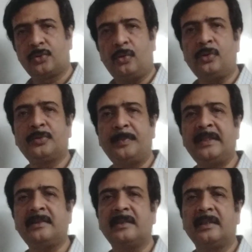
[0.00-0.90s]
Holes
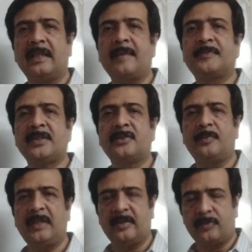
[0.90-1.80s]
means absence of
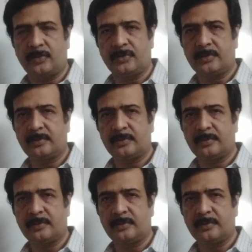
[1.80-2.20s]
electrons.